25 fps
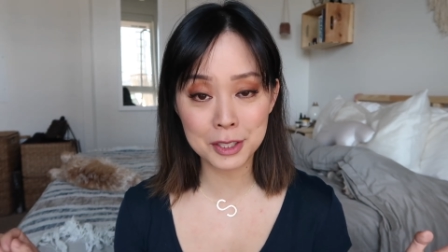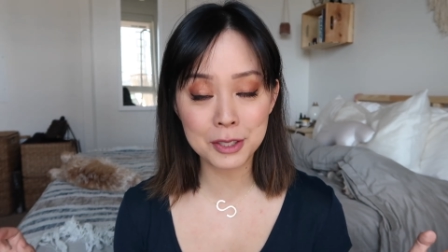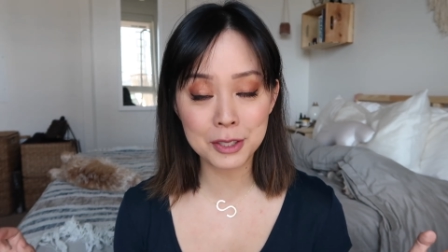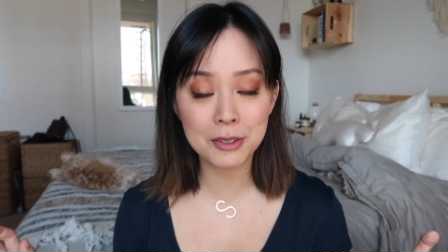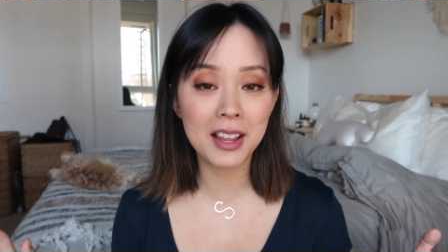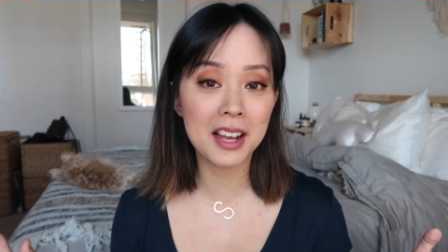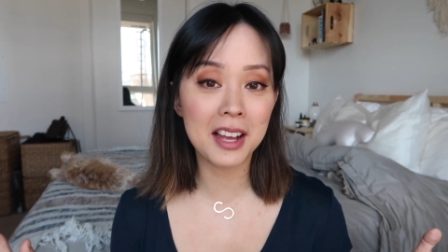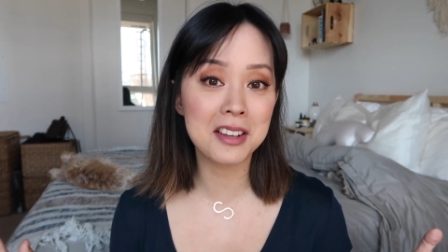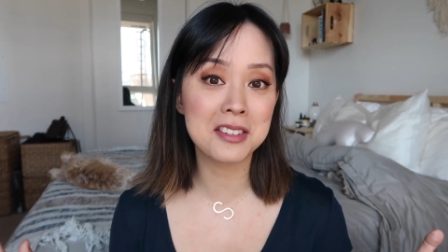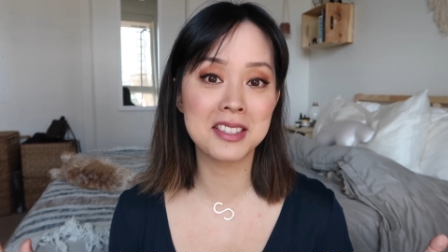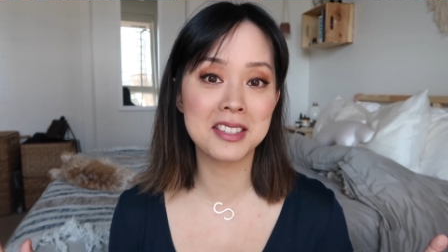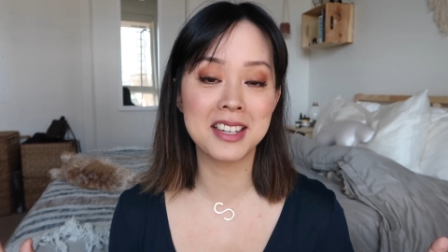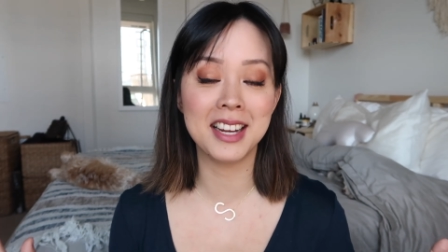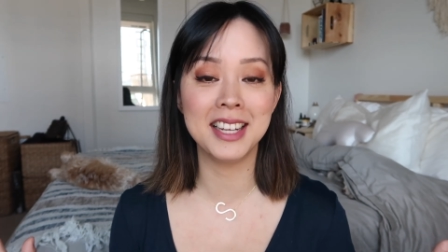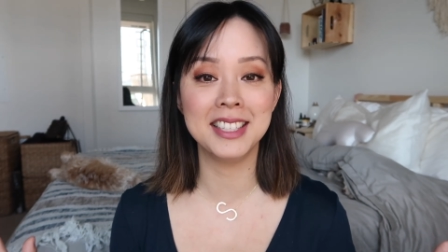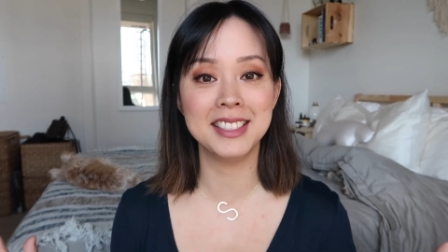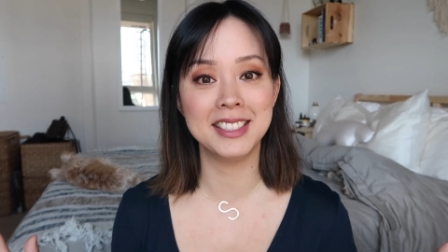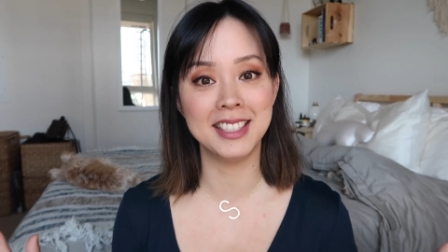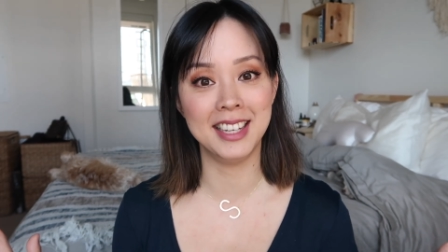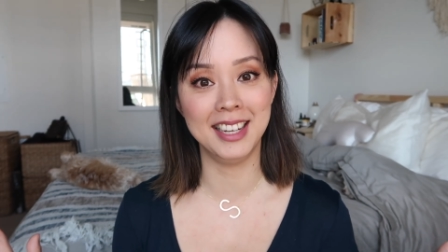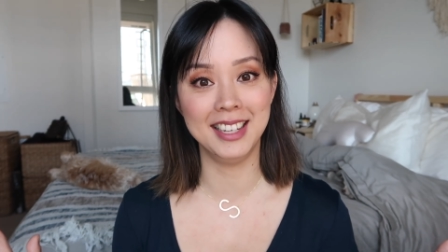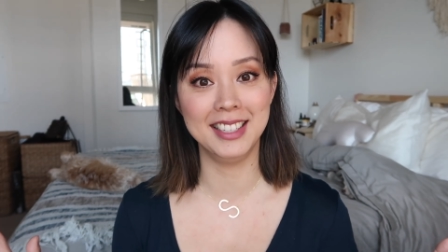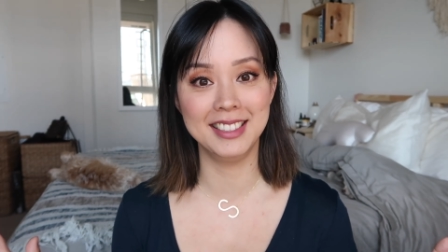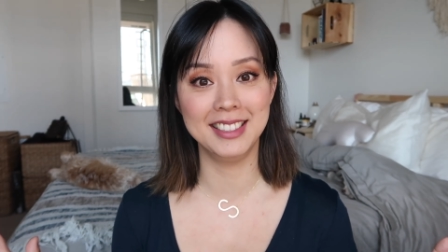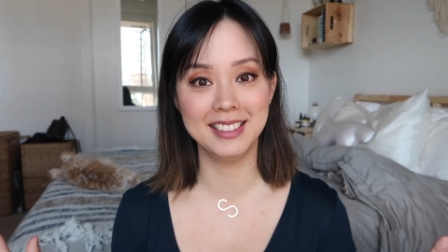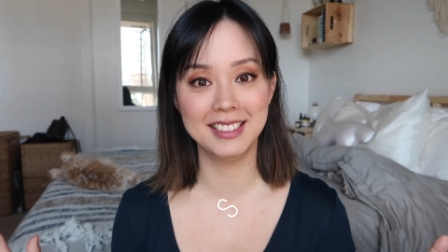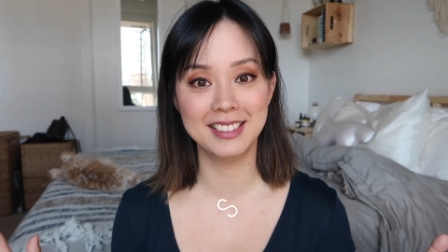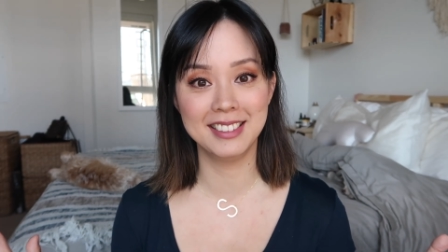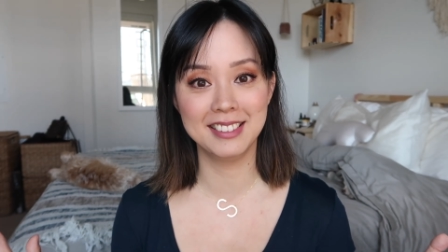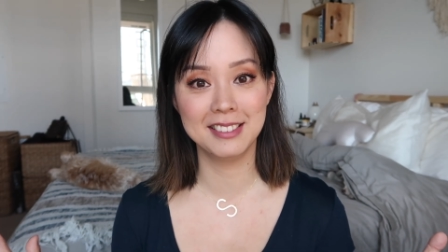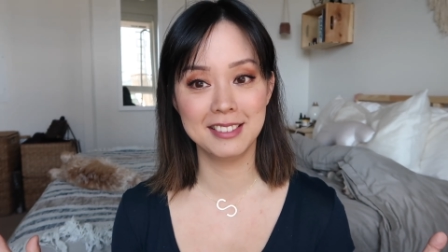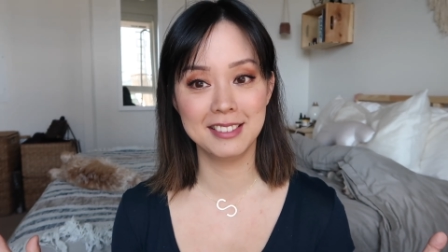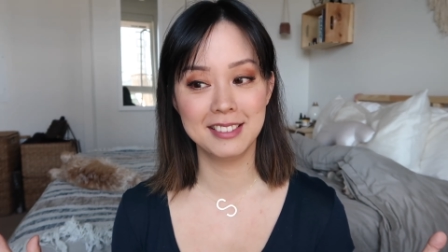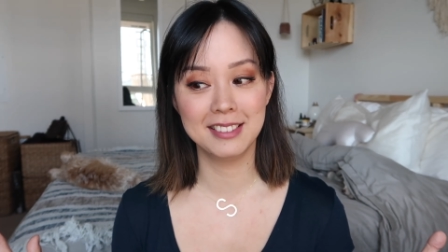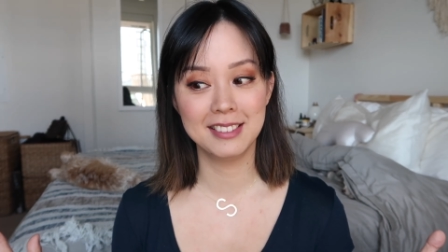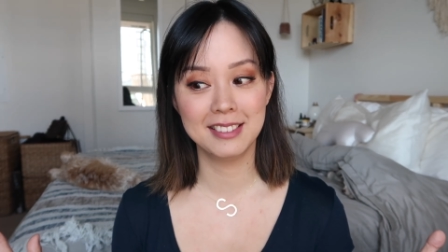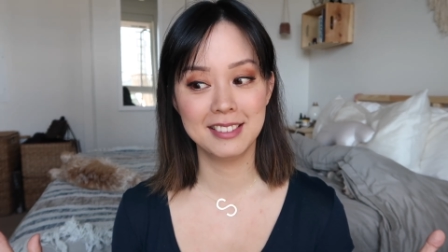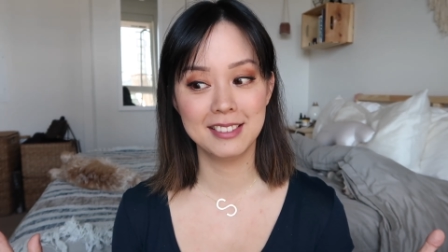2018.
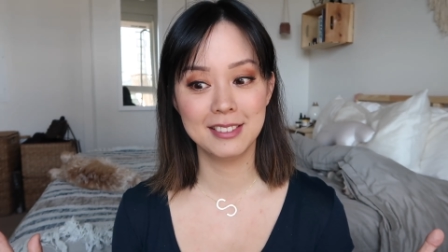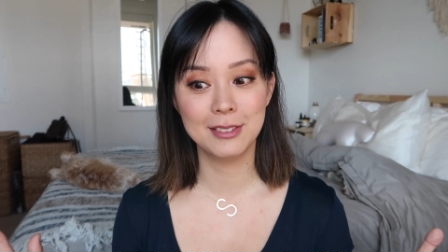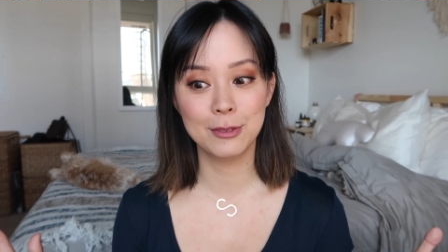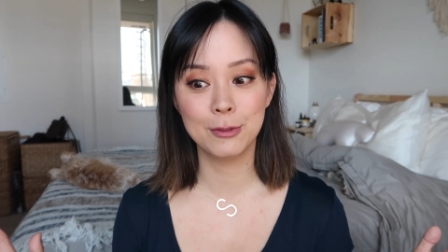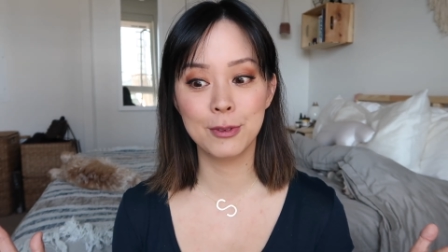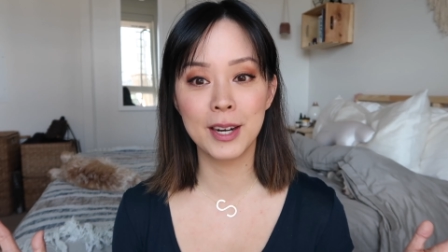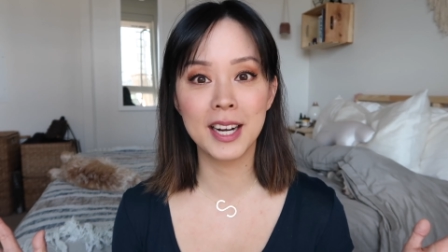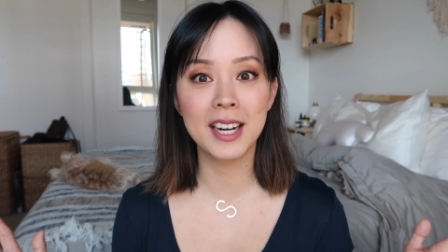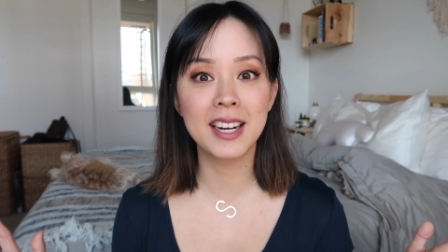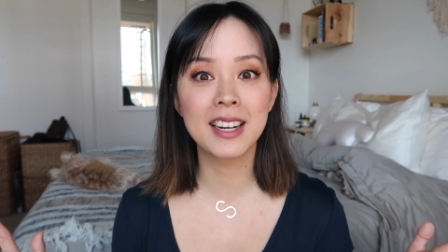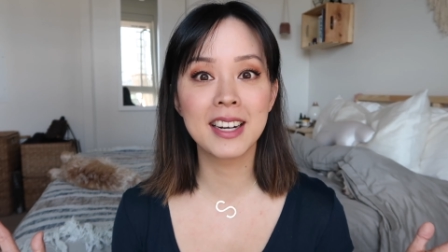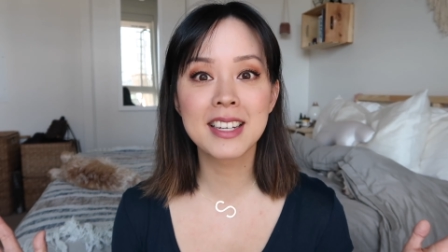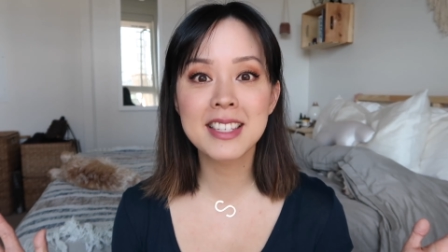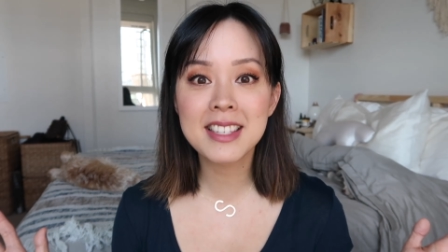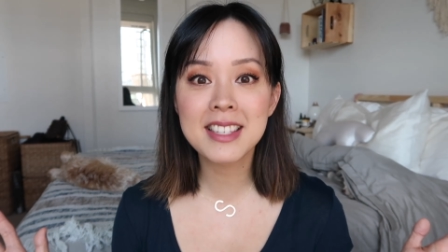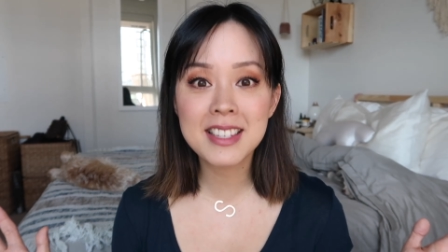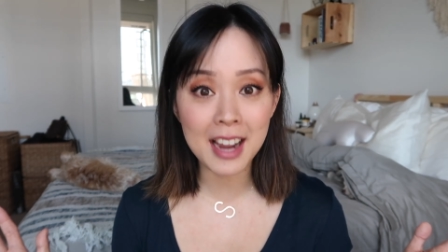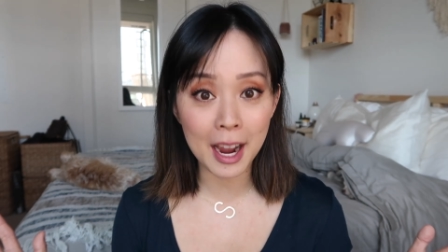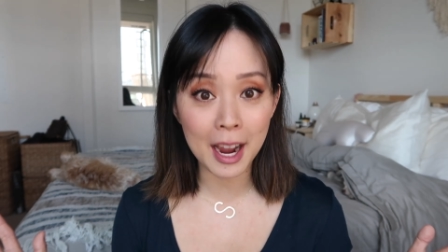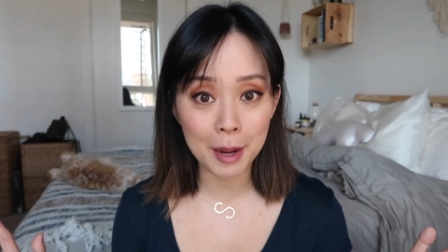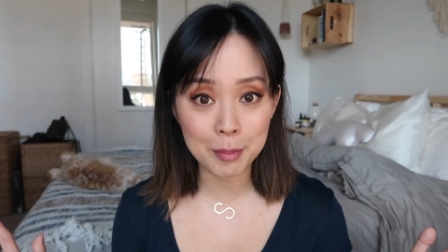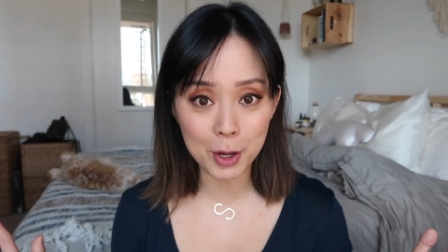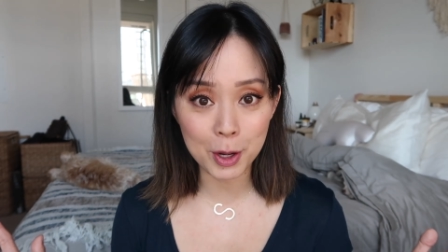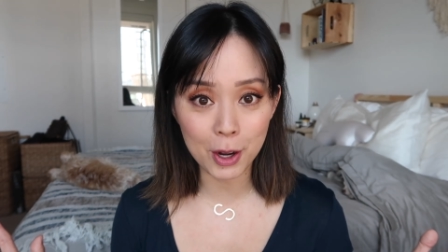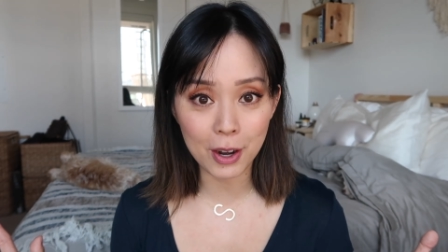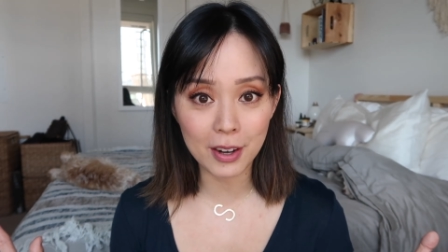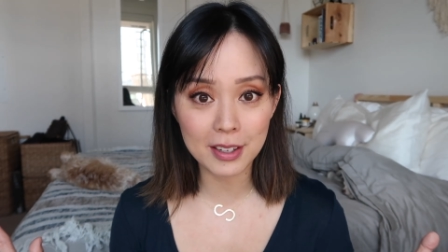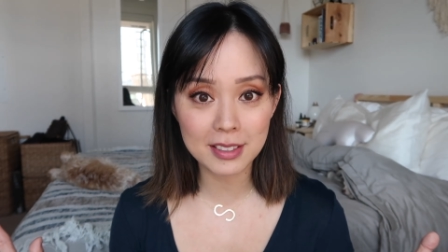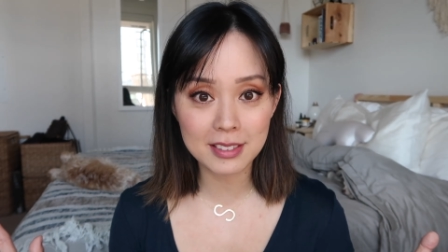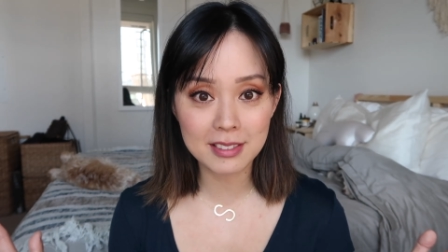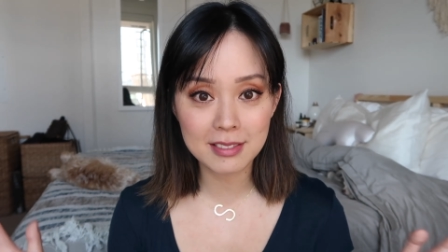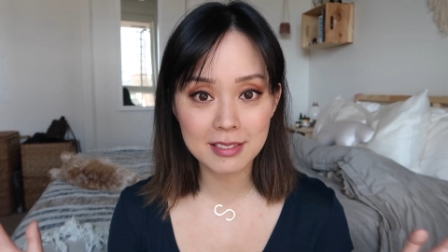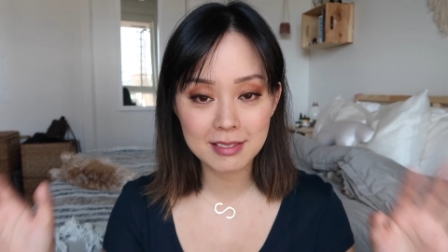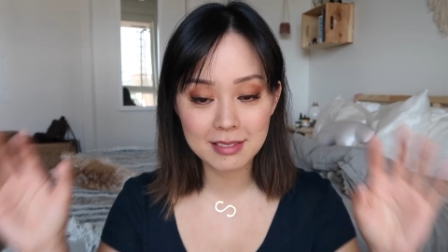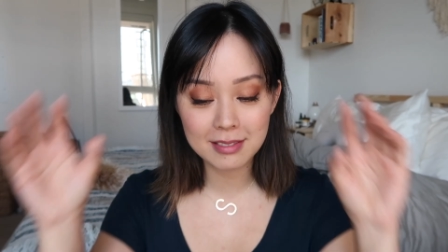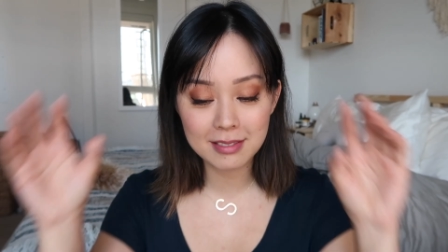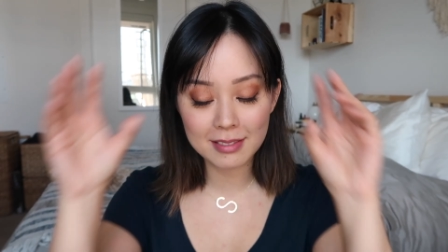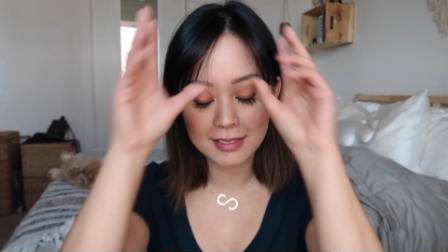Where has time
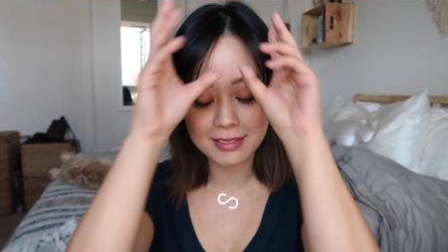gone?